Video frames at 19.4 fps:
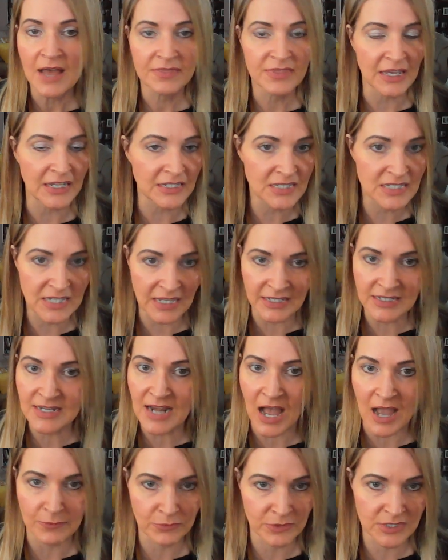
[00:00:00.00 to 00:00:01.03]
they did
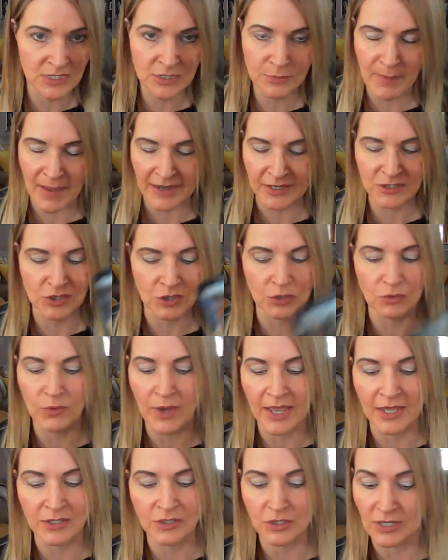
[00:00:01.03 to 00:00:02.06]
not respect you
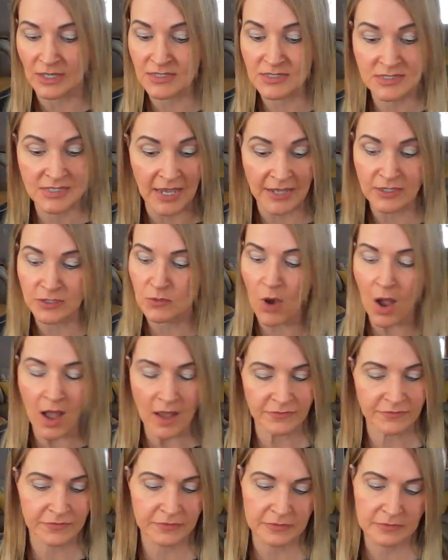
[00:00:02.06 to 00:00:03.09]
and it set you
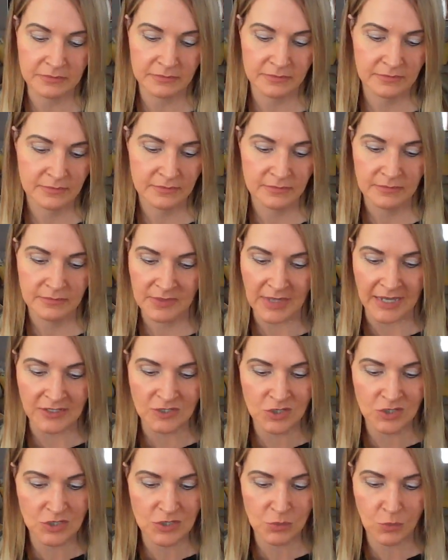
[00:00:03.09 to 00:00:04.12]
off.
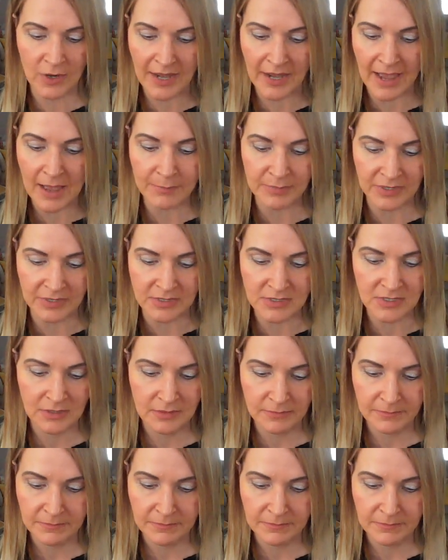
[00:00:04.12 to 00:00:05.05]
That's just what happened.